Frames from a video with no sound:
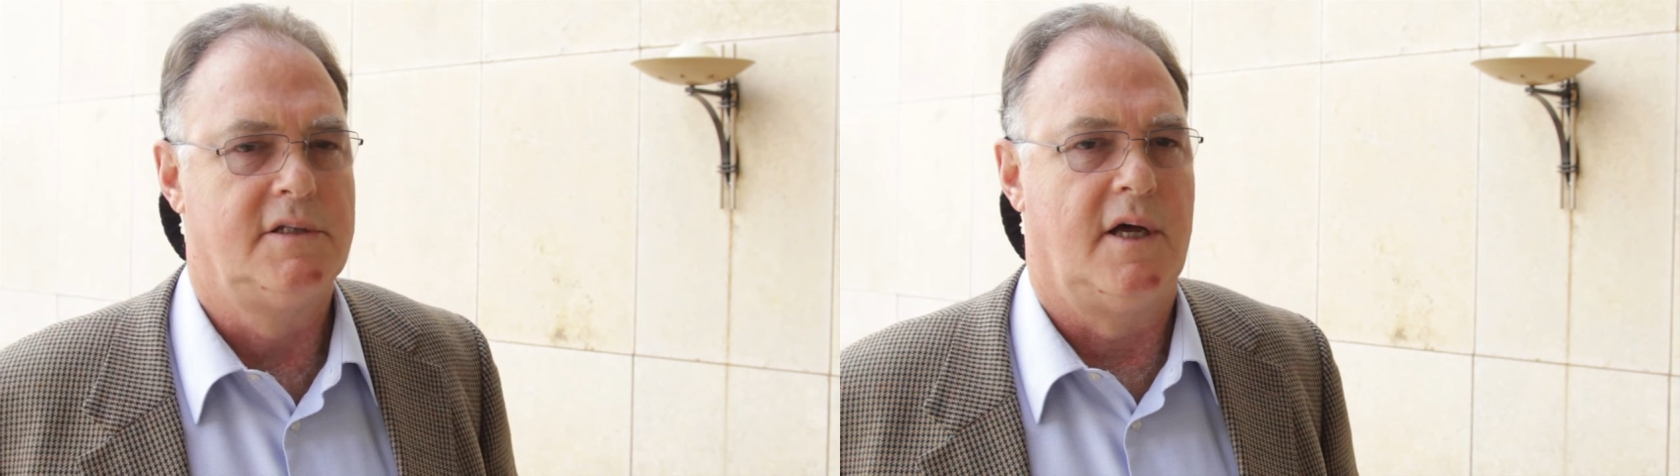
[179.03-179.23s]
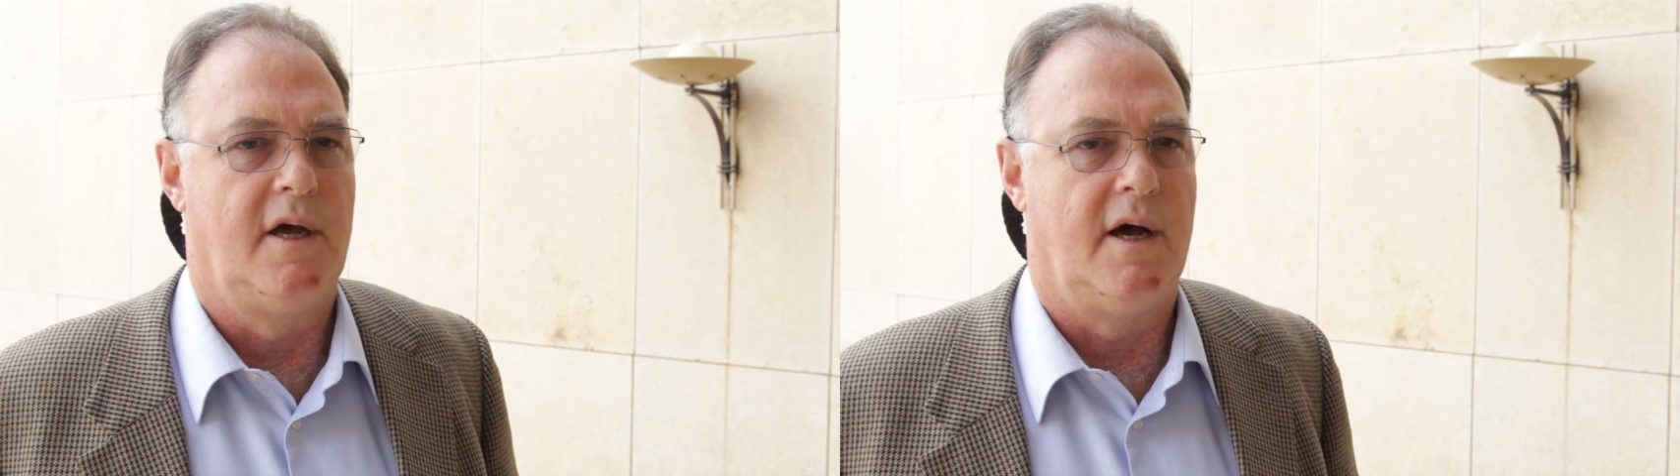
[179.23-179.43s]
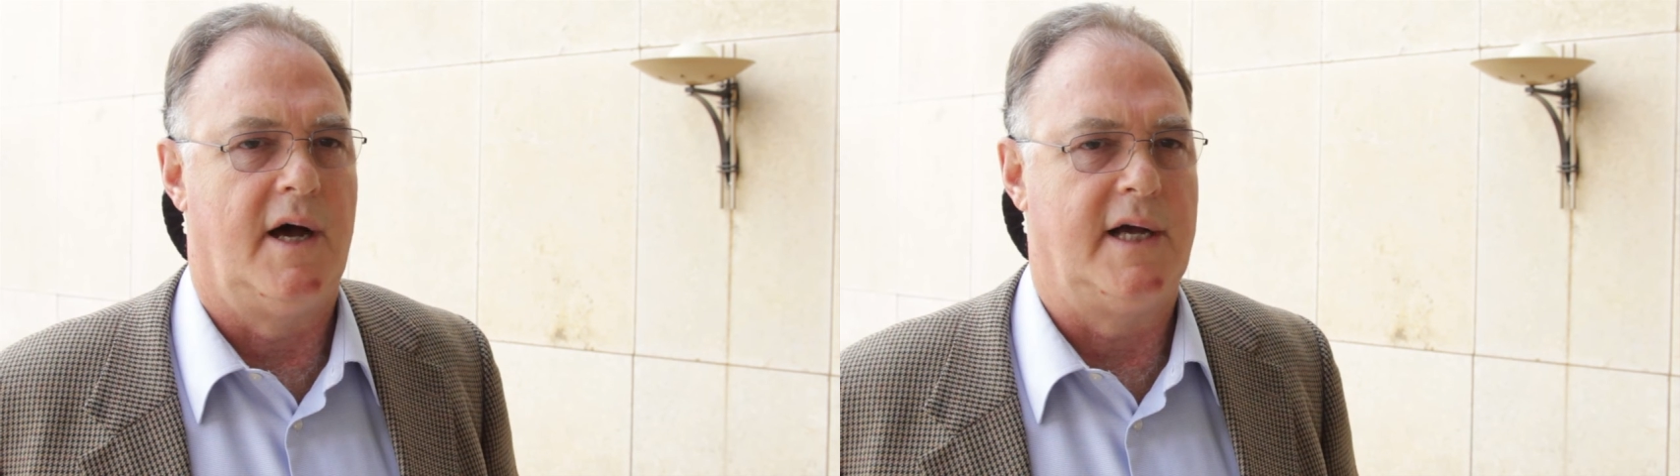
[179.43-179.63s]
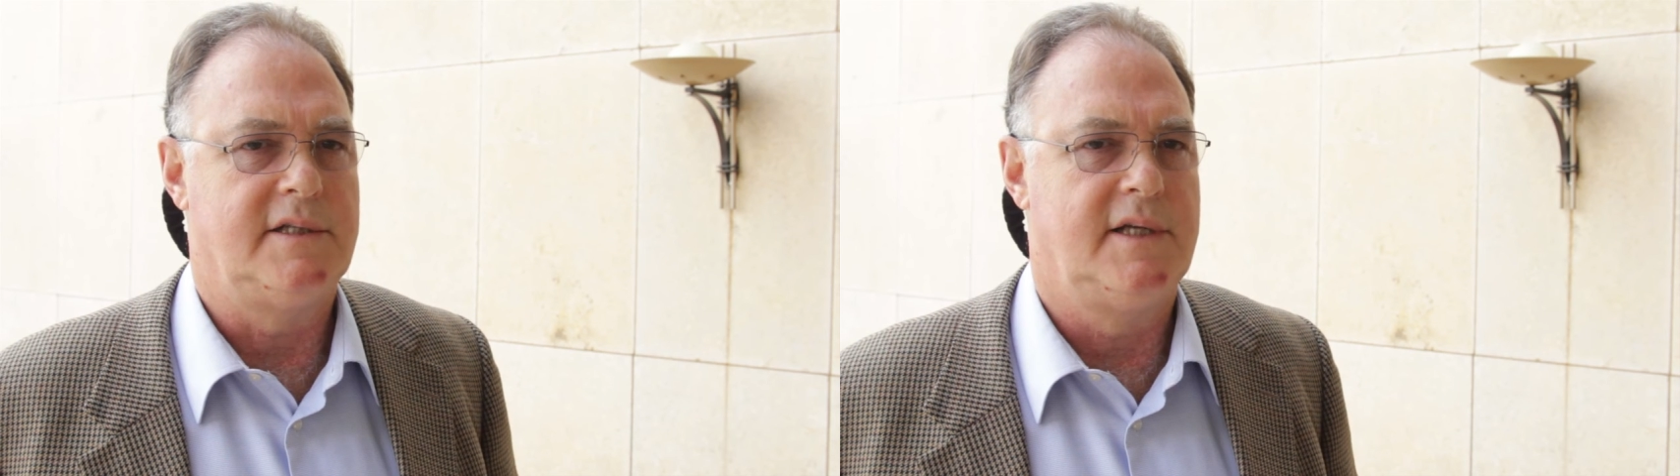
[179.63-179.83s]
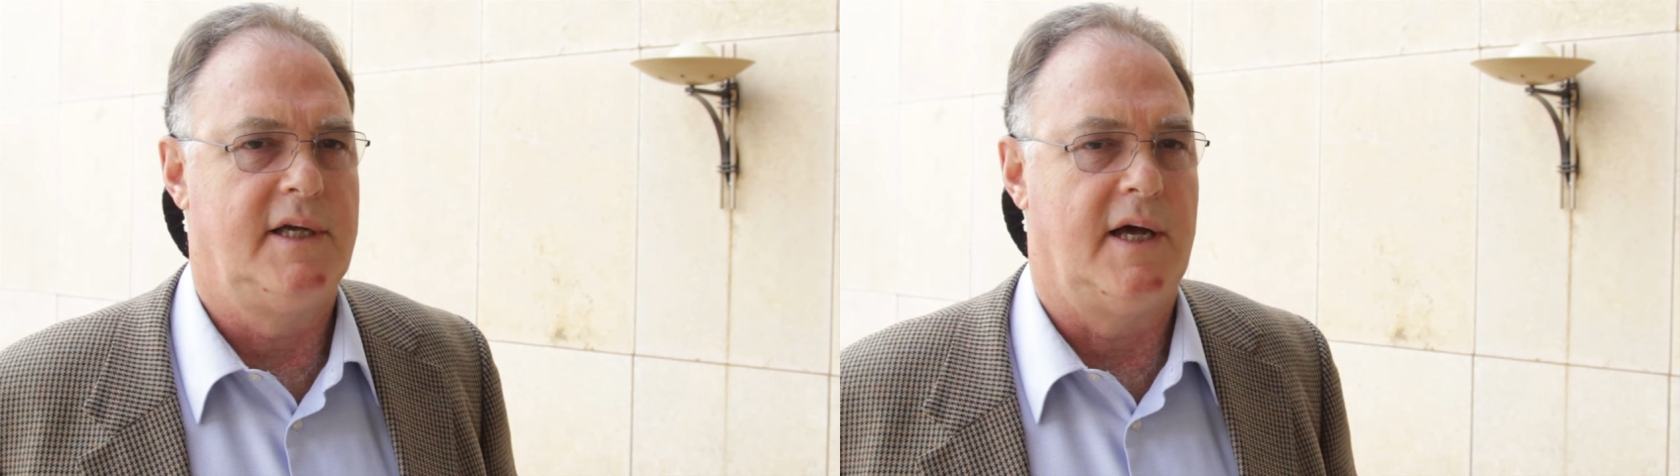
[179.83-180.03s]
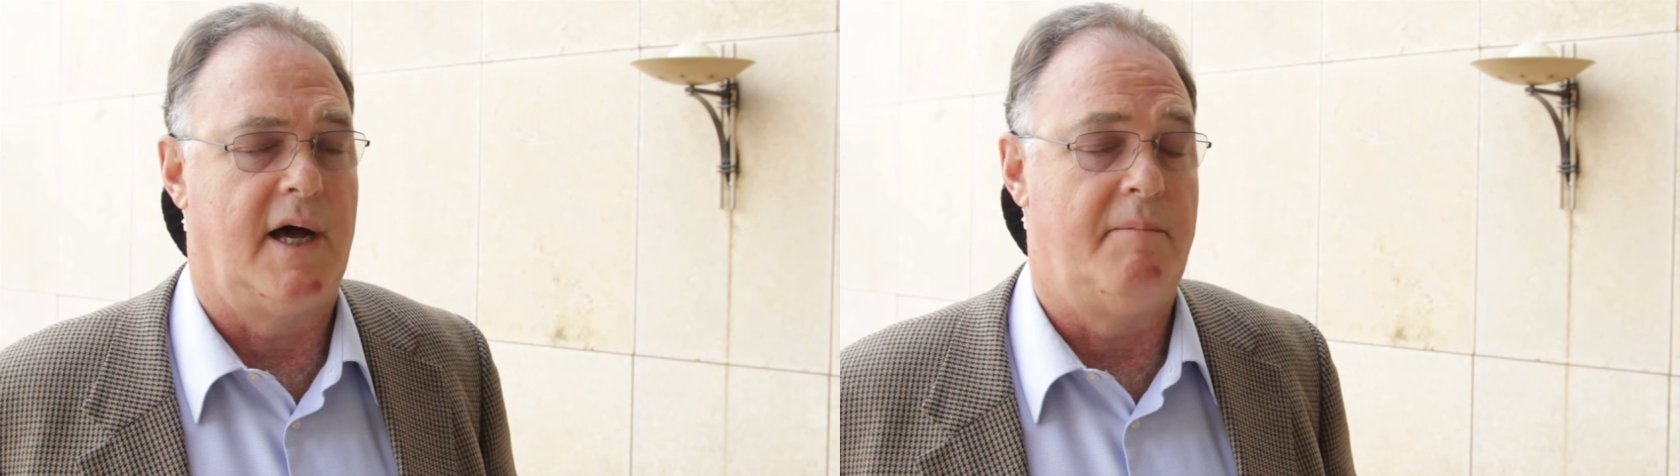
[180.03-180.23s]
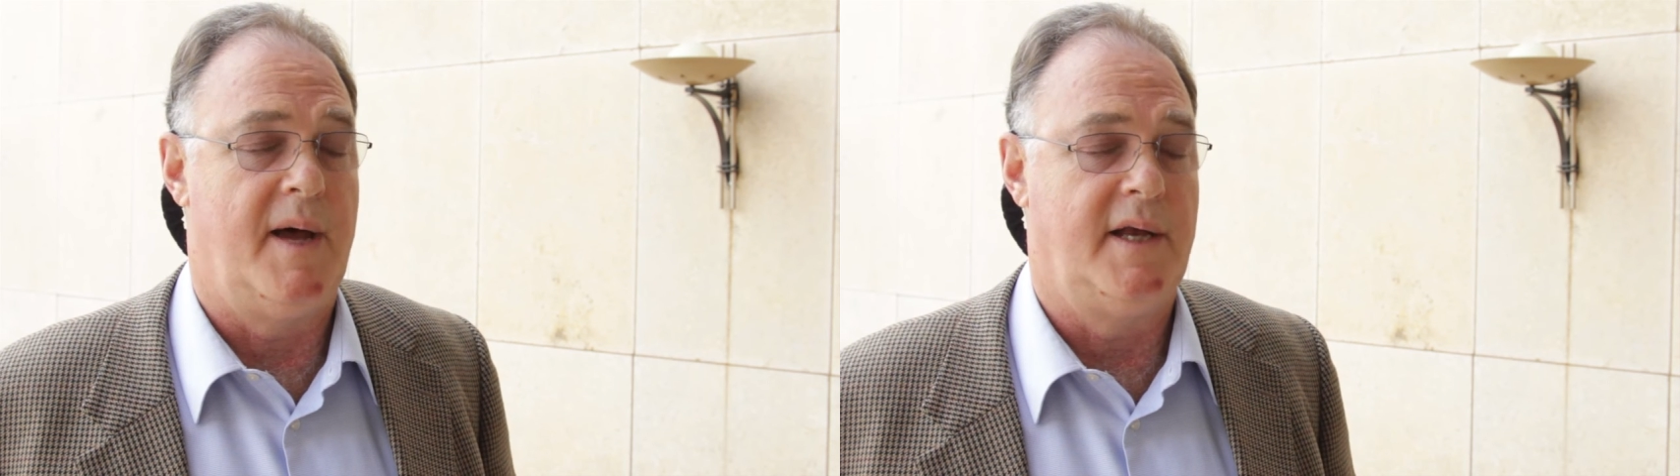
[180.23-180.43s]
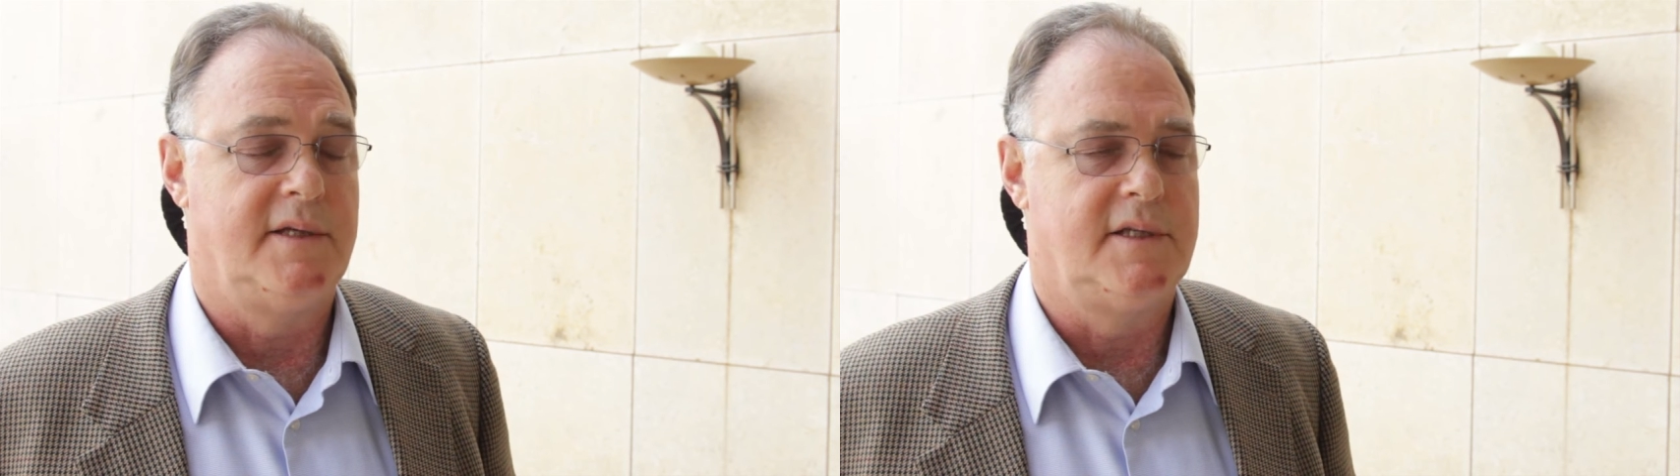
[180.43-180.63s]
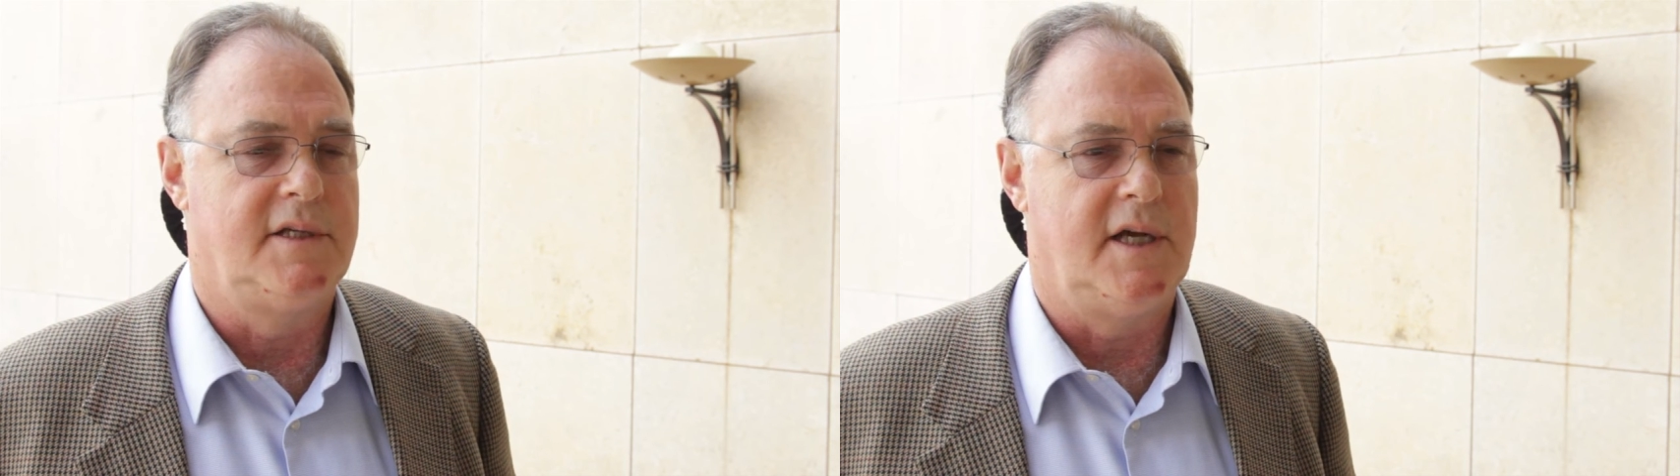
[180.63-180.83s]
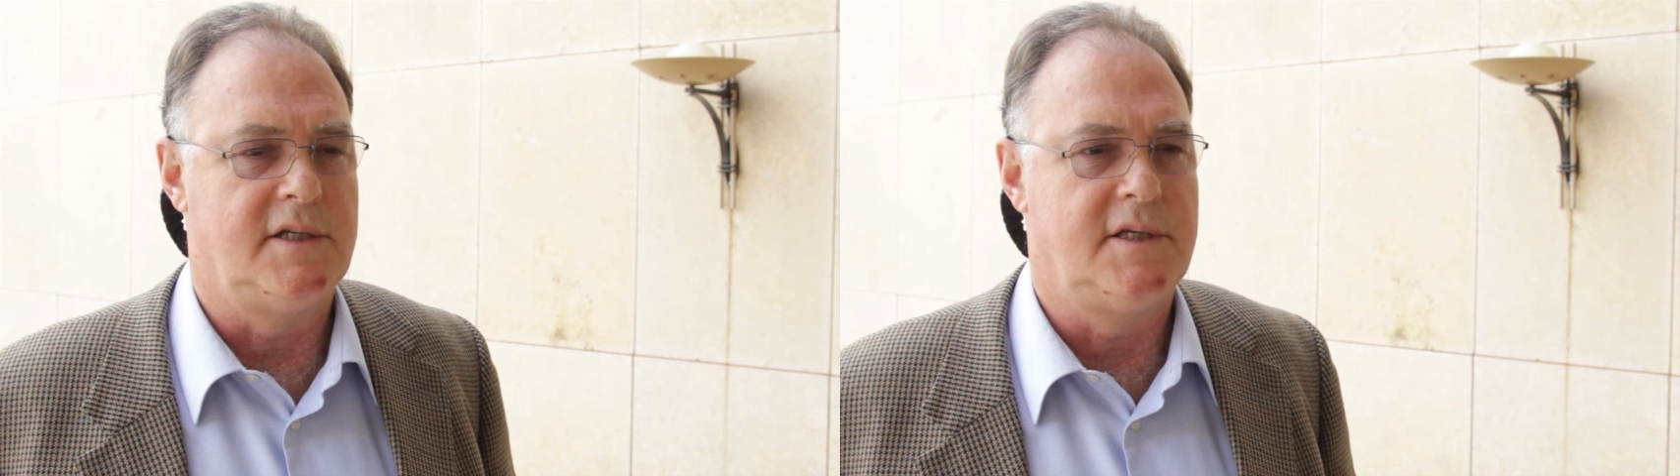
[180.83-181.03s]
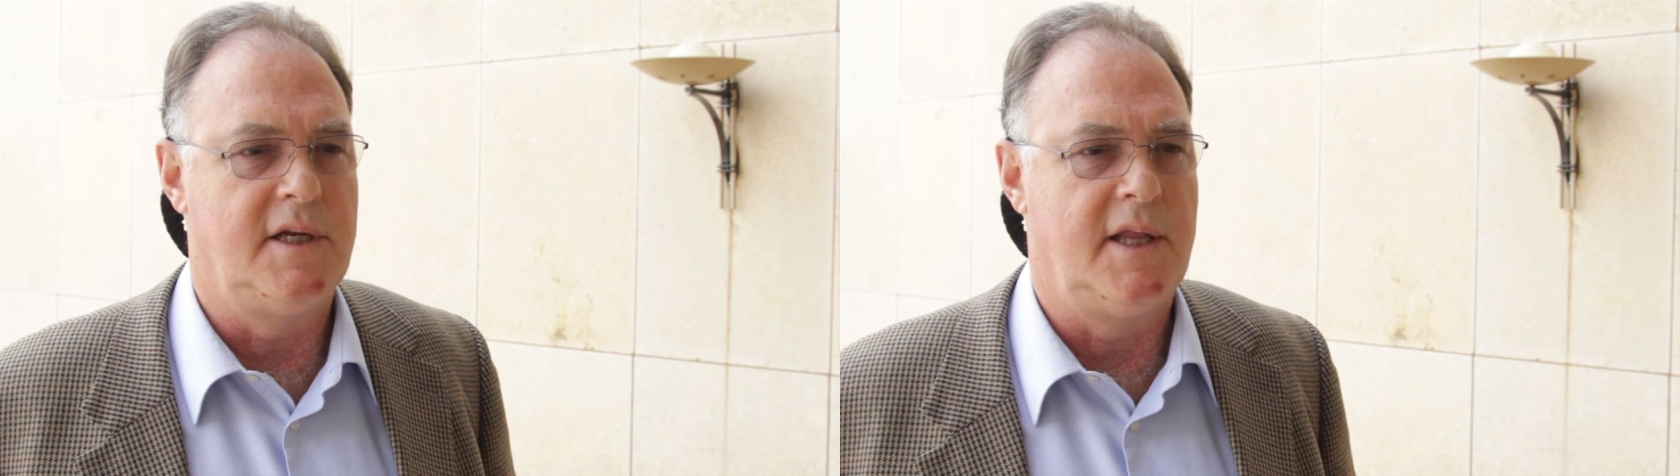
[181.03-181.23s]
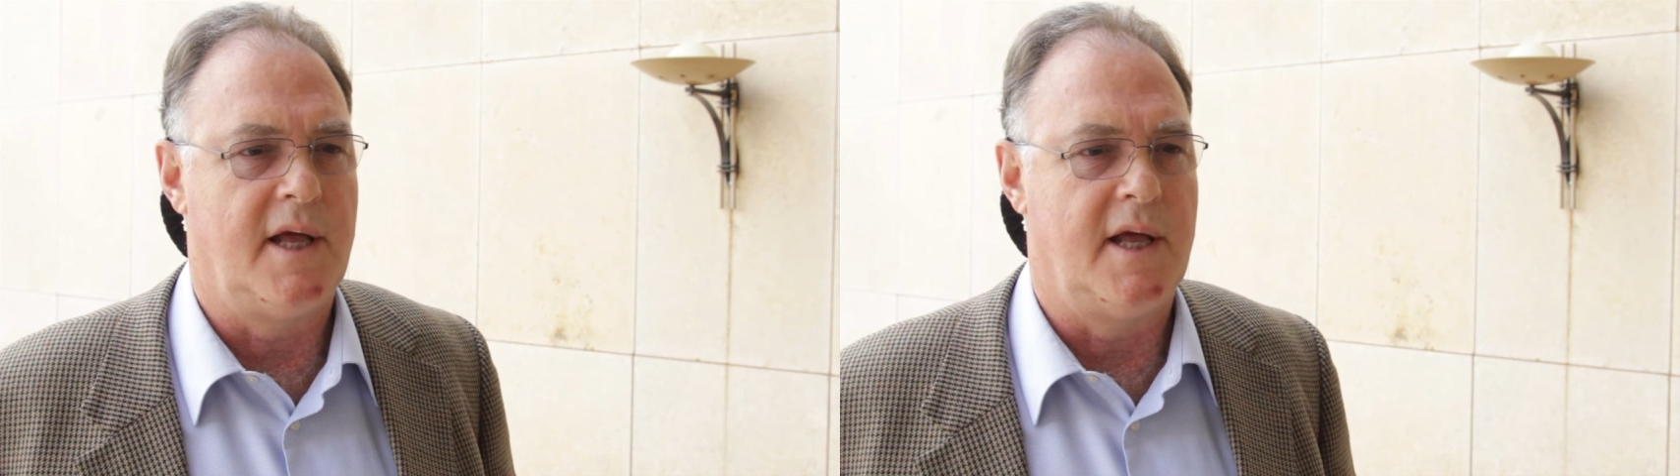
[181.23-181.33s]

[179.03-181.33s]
So I made a suggestion in